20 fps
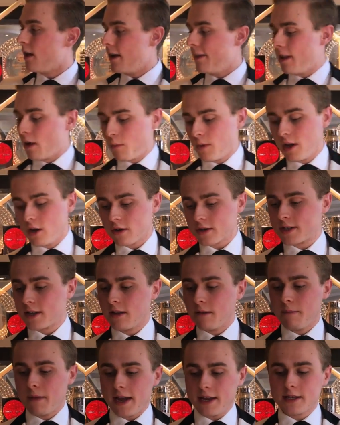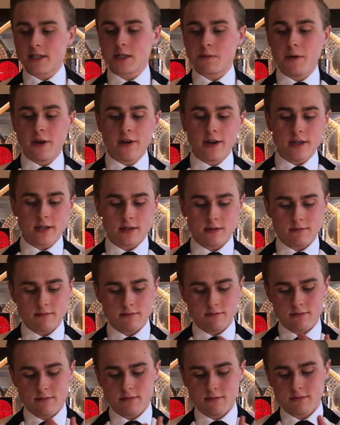And then we look to the main spirit,
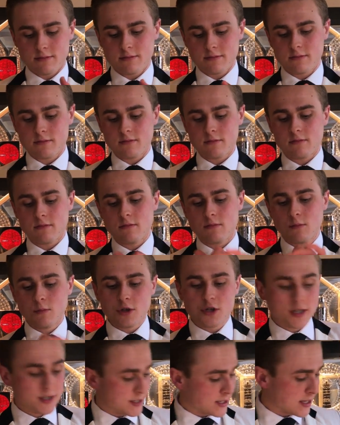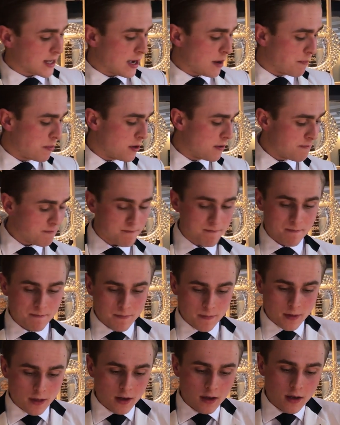which is the Captain,
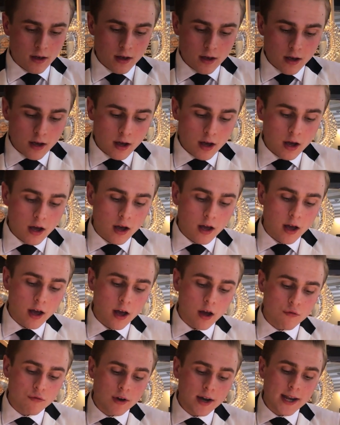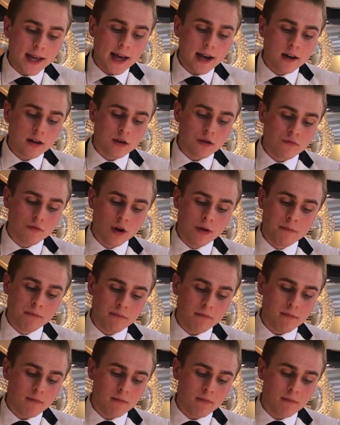the really elegant rum,